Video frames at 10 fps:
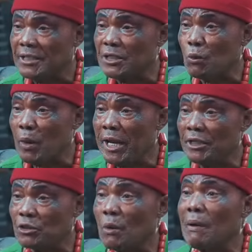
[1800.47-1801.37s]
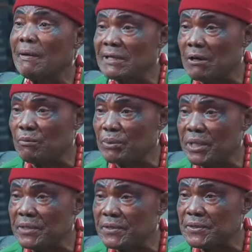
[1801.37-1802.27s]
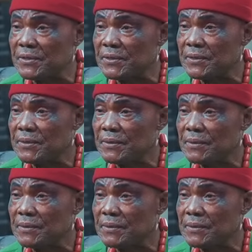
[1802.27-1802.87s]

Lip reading: as the queen to our crown prince.